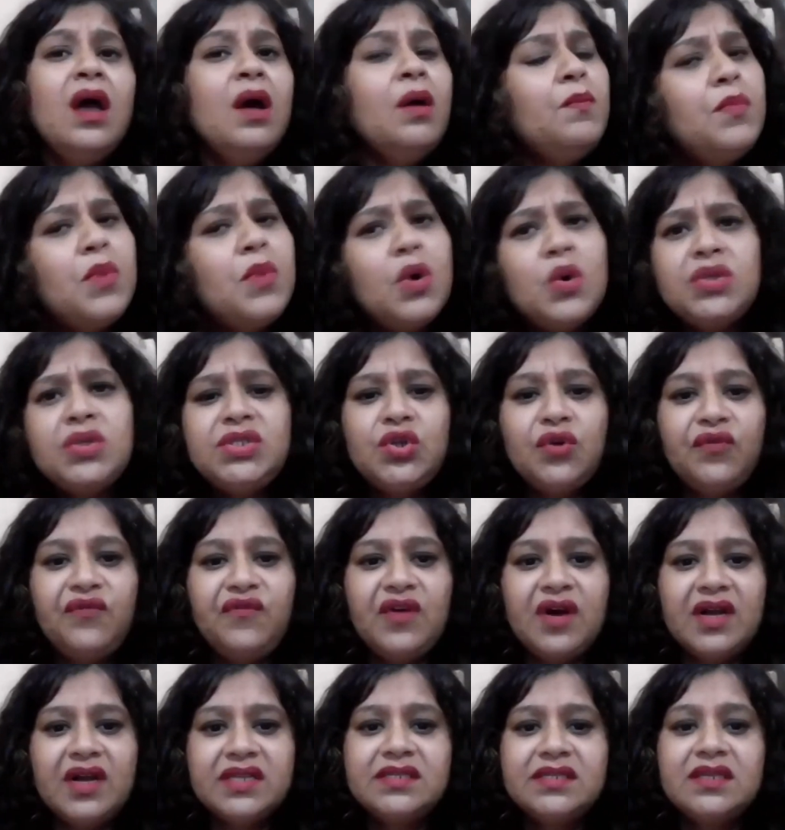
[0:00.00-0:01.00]
Most of
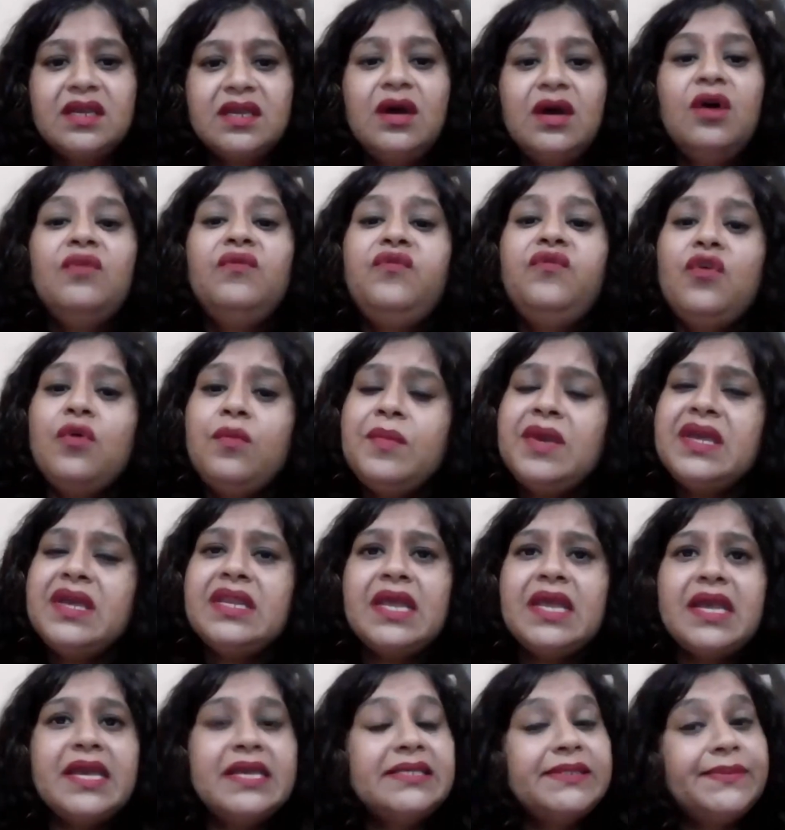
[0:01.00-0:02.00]
us,
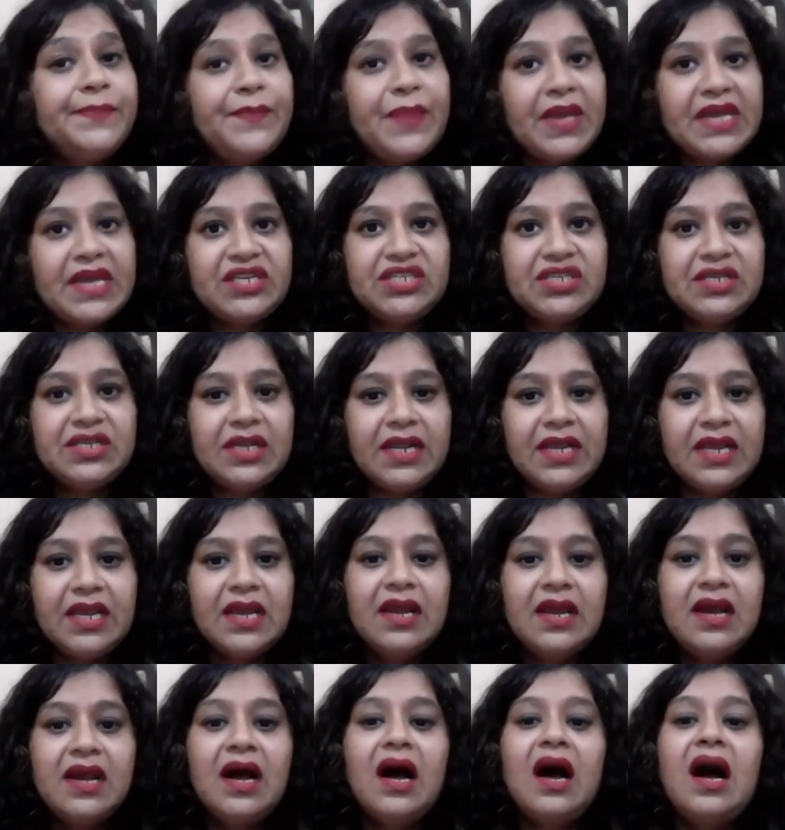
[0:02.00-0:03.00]
women especially,
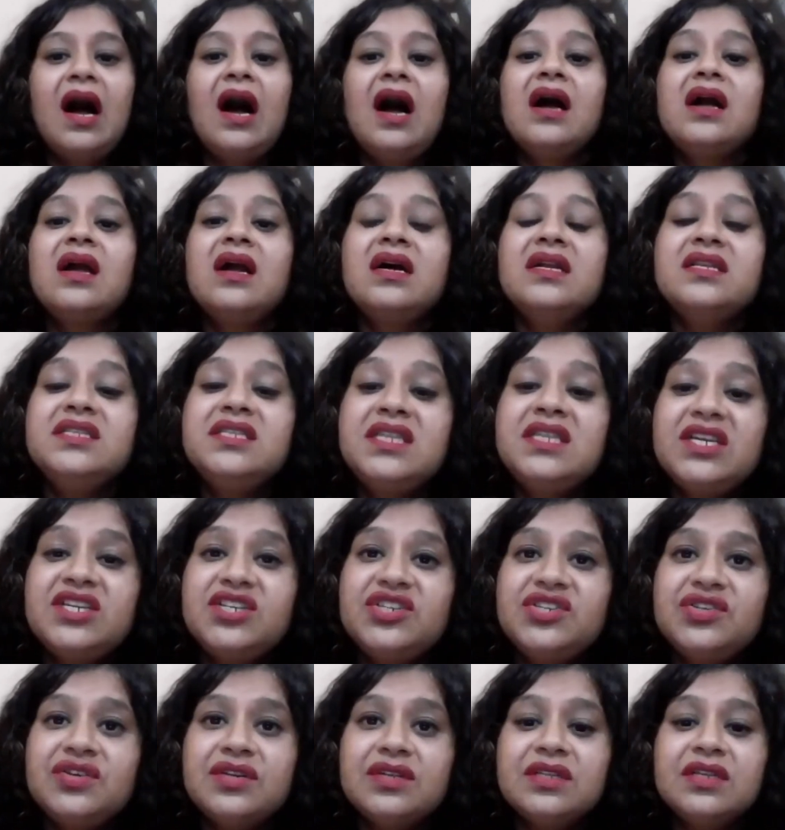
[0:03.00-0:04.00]
are
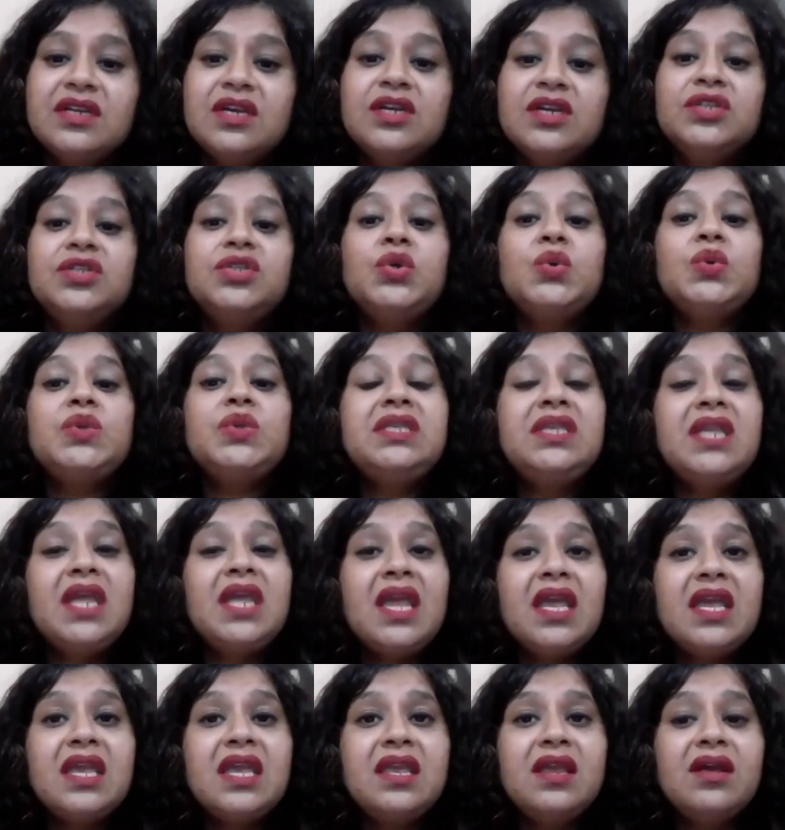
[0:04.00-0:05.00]
conditioned to
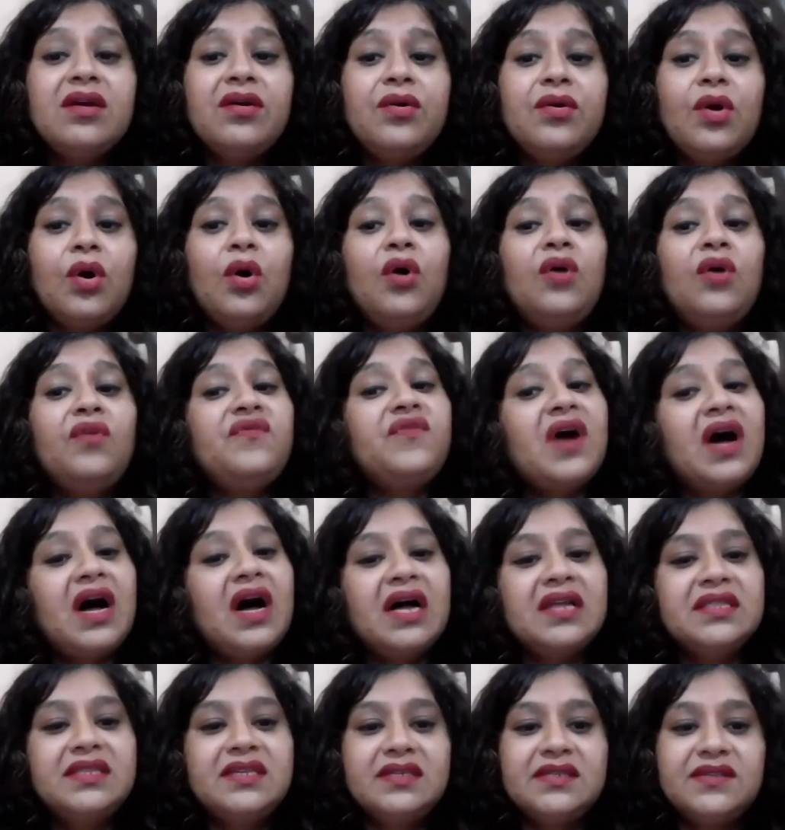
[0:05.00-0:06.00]
take care of
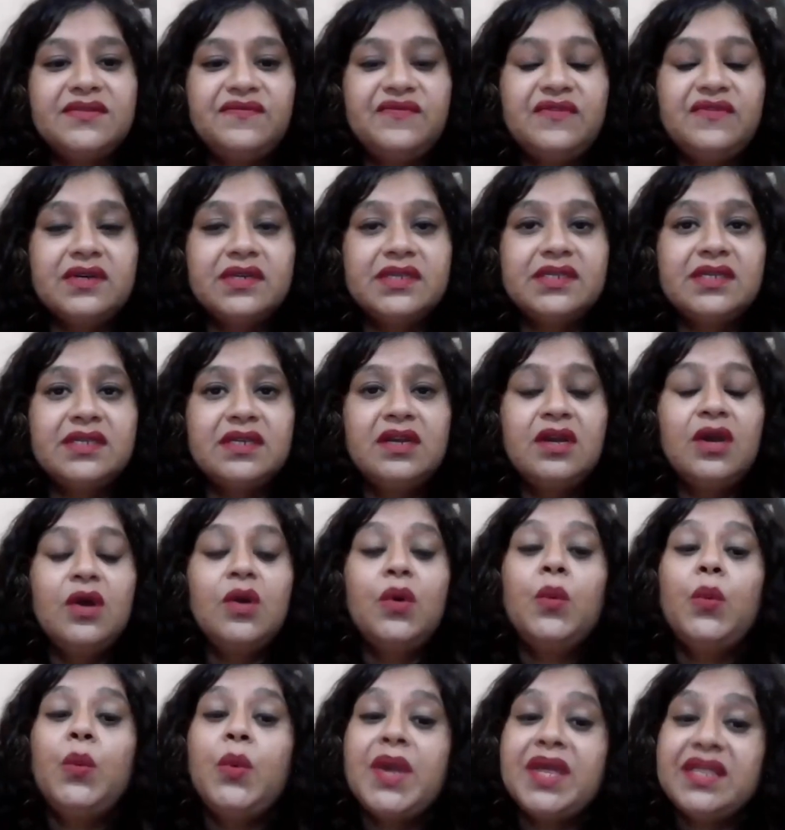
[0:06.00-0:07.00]
others first,
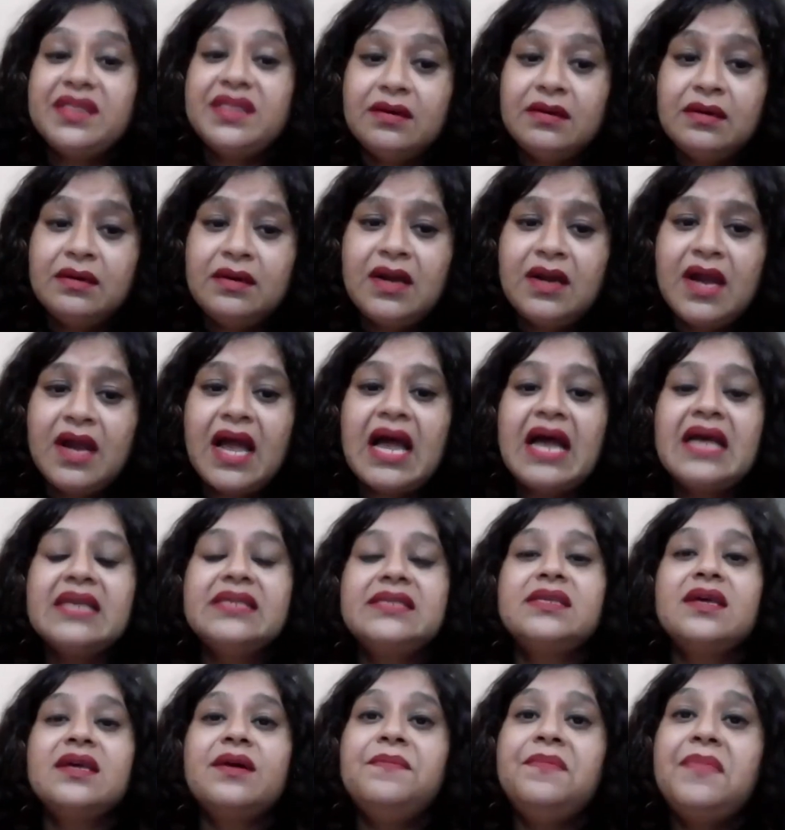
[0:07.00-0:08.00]
whether
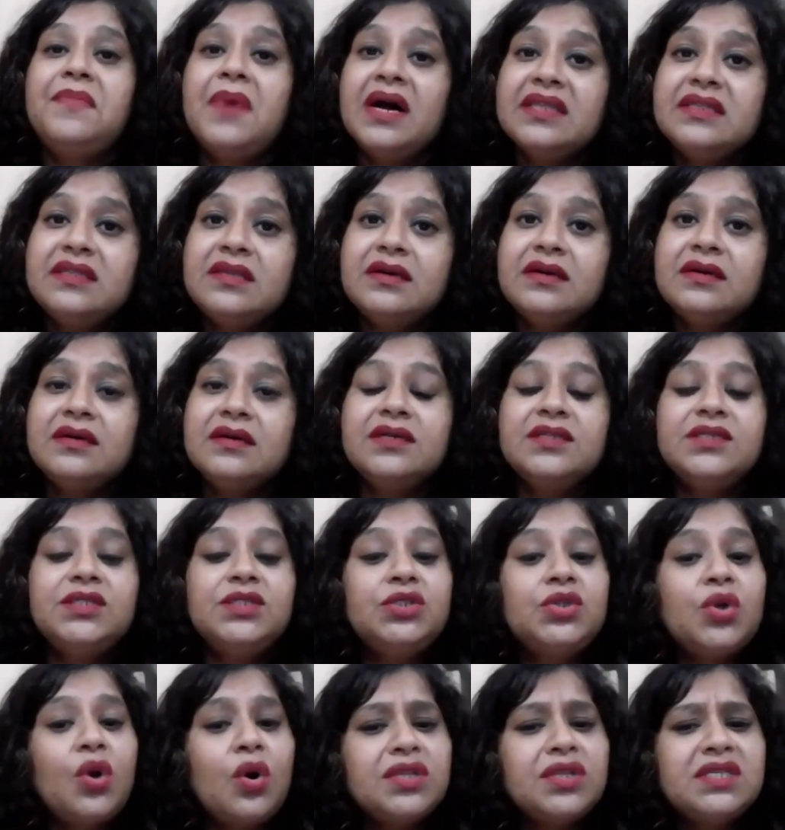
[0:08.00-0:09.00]
as a mother,
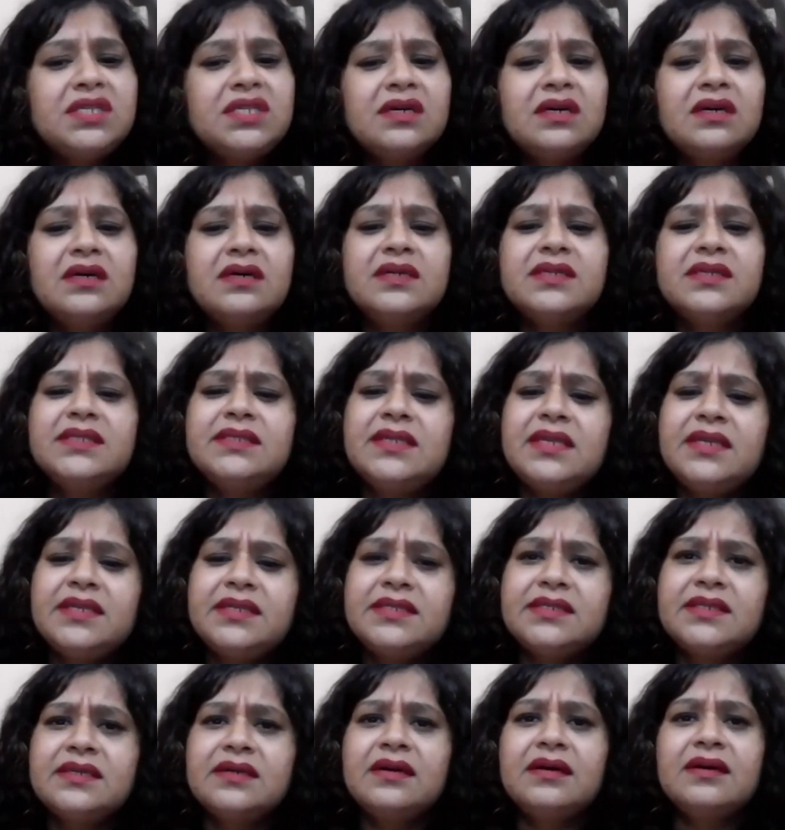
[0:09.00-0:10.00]
daughter,
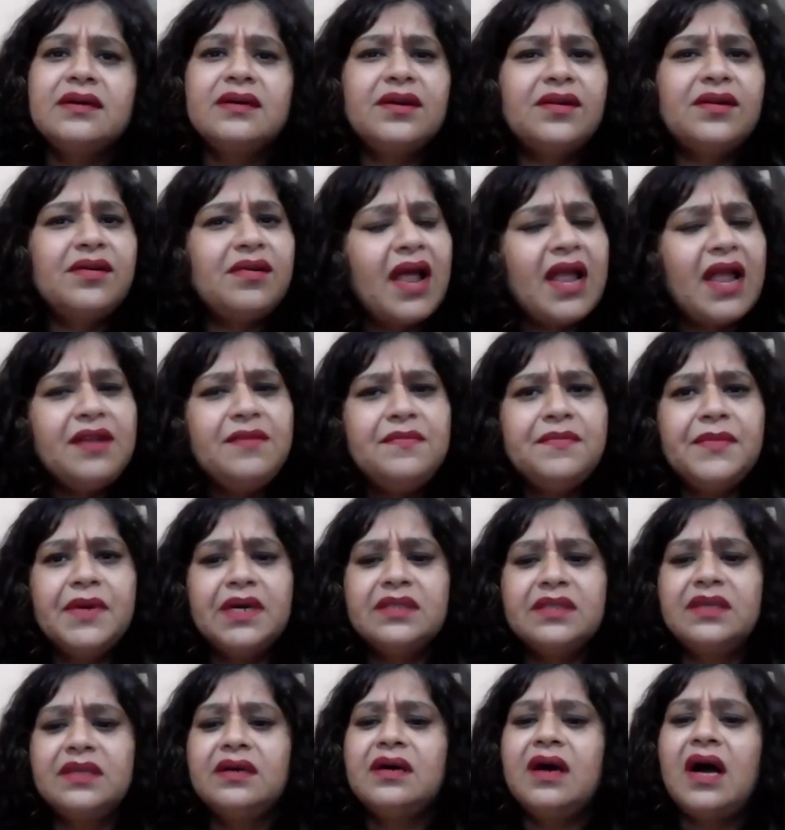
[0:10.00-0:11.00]
sister,
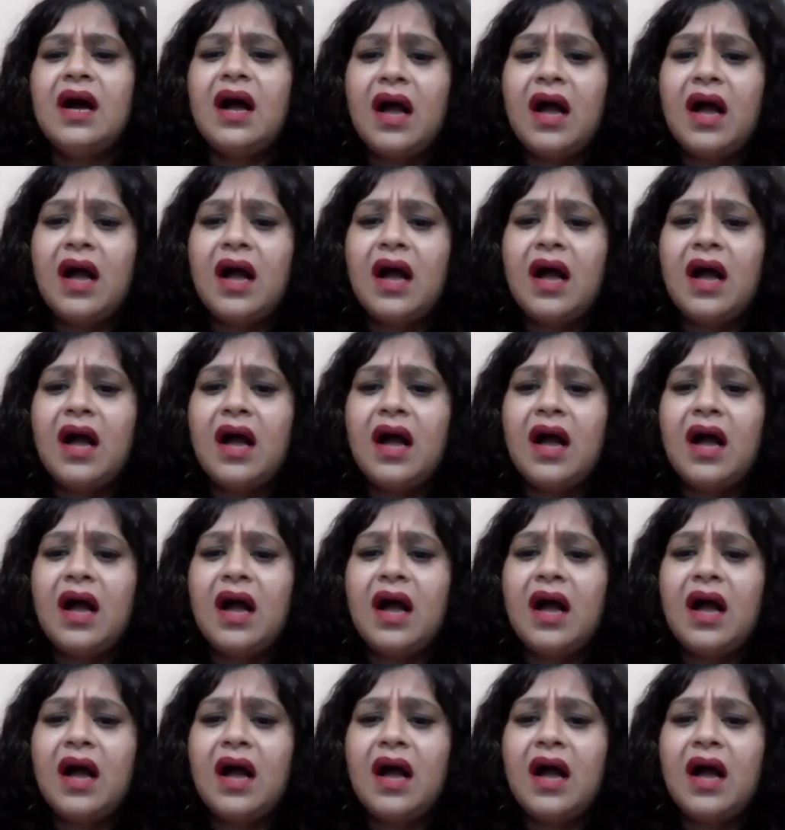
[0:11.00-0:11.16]
grandmother,